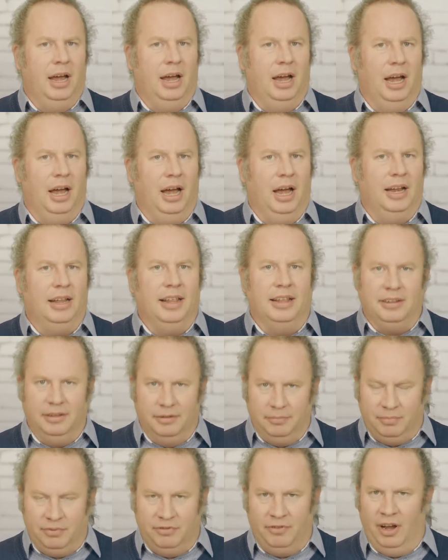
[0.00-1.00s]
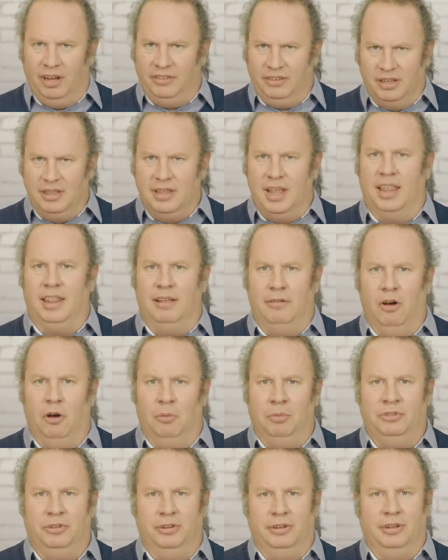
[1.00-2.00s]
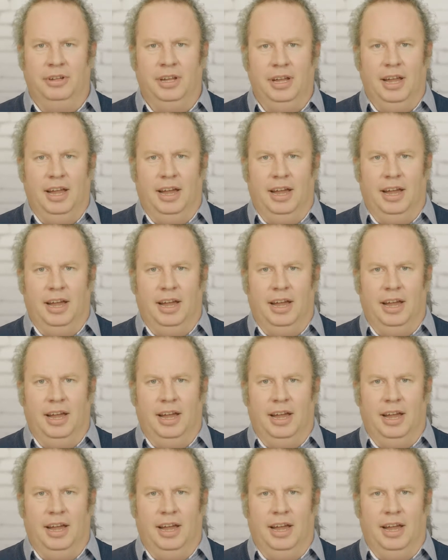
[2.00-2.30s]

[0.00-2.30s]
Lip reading: it provides another option,